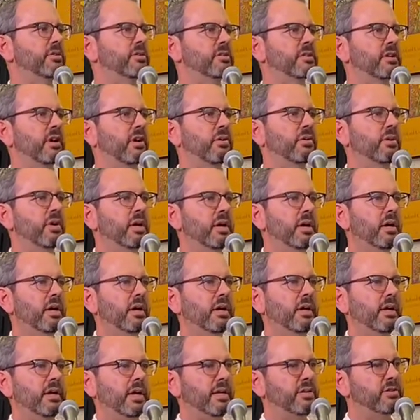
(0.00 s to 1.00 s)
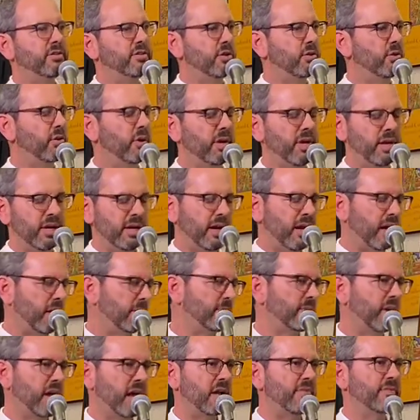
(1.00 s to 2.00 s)
So he's doing it, and
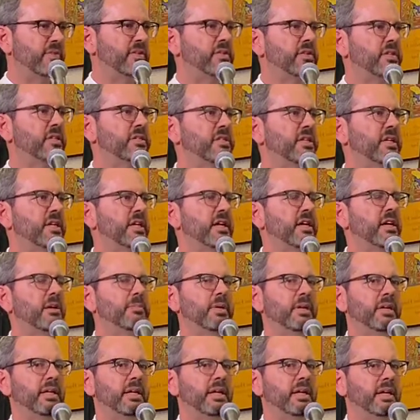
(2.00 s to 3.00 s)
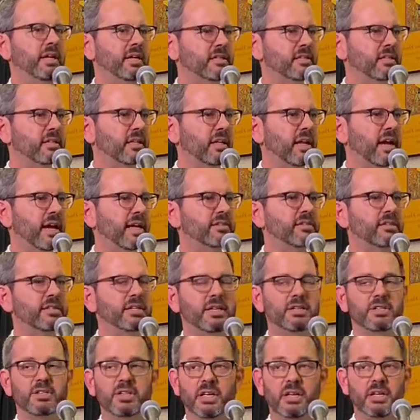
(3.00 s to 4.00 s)
I'm kind of assisting him, and he gets the last
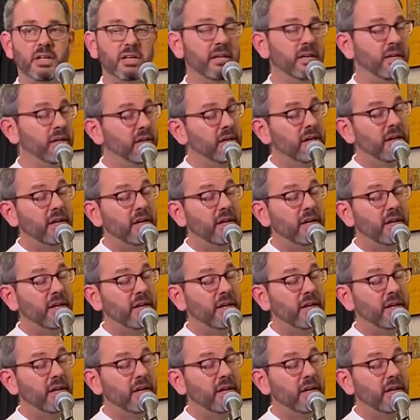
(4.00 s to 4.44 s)
stitch in.